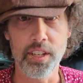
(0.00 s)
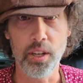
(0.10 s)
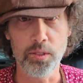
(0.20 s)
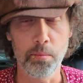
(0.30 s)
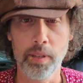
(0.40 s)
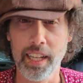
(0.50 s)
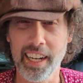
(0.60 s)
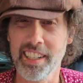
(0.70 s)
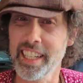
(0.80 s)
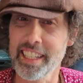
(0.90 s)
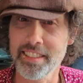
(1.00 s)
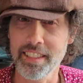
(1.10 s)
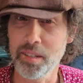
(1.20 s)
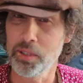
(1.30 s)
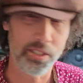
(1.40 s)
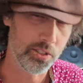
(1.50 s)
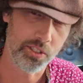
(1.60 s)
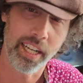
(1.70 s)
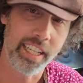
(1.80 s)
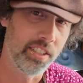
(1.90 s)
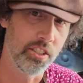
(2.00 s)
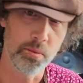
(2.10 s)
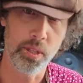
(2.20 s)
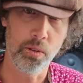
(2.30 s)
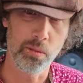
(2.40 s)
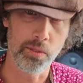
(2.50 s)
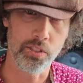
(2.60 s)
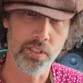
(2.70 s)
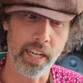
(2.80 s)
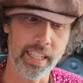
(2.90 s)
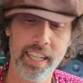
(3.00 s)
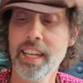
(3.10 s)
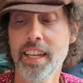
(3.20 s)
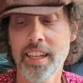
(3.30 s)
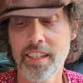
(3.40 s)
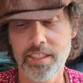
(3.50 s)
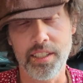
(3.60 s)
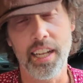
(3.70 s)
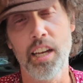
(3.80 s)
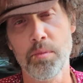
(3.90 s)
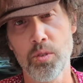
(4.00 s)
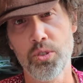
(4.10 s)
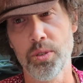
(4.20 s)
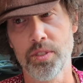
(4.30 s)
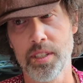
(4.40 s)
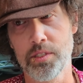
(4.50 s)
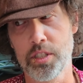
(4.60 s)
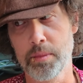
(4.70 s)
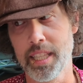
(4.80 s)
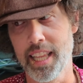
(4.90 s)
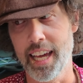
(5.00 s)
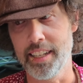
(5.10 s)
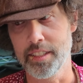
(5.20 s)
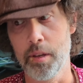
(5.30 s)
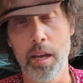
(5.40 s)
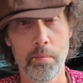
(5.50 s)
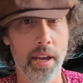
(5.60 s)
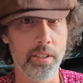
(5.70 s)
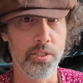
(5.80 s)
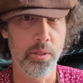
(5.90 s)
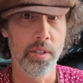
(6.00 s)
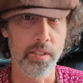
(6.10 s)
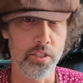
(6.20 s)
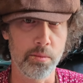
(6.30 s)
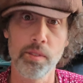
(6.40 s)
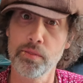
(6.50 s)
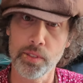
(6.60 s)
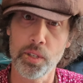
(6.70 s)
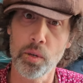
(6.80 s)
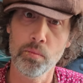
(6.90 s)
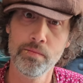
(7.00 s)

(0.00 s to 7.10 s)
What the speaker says: notes blare easily when you're striking just with a normal strike, it's going to help you choose an instrument that is a better suited instrument for you.